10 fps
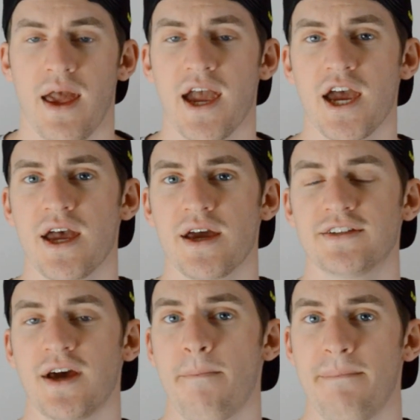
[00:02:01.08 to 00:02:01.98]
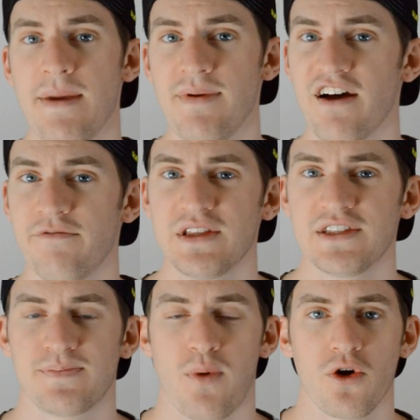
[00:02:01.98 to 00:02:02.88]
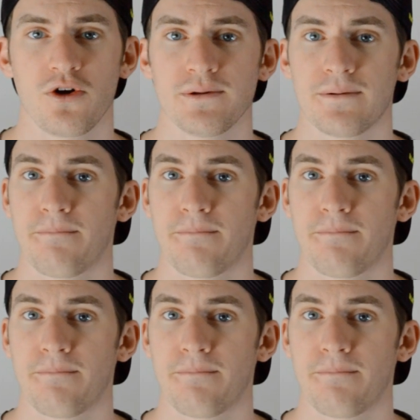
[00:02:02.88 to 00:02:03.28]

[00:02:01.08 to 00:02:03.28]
And maybe I've been spoiled